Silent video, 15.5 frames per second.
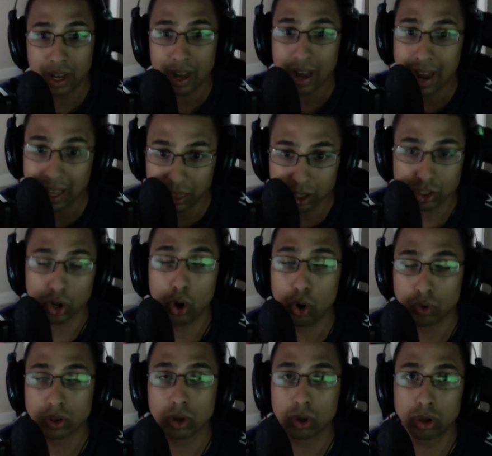And this
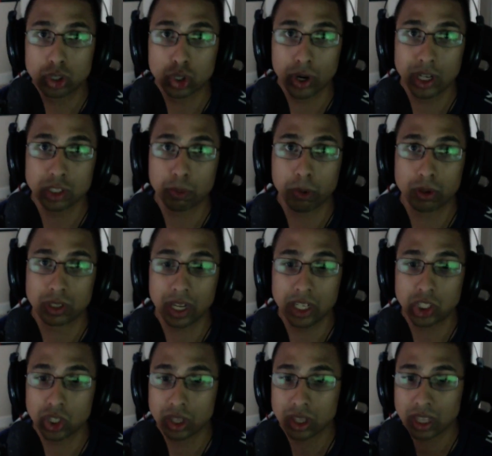Overlord
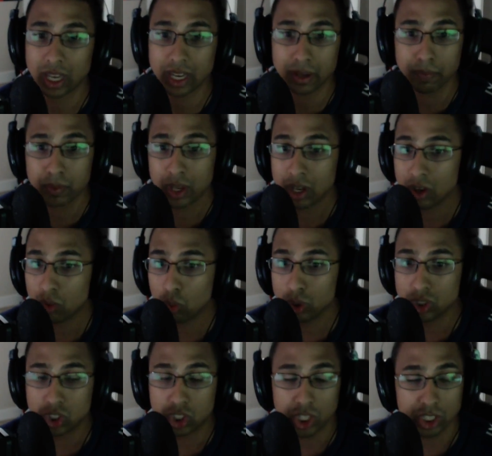transportation thing
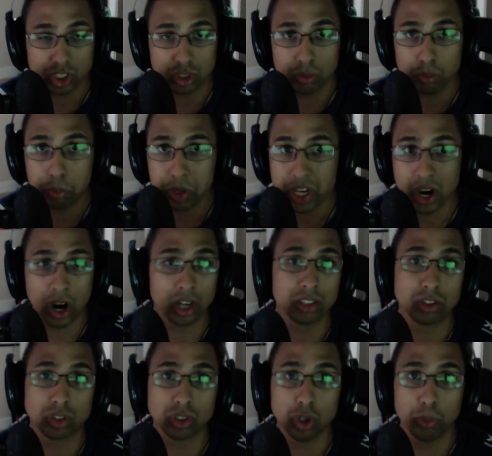was just beyond
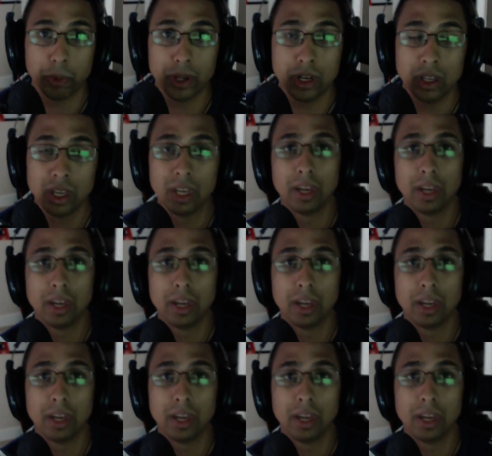stupid.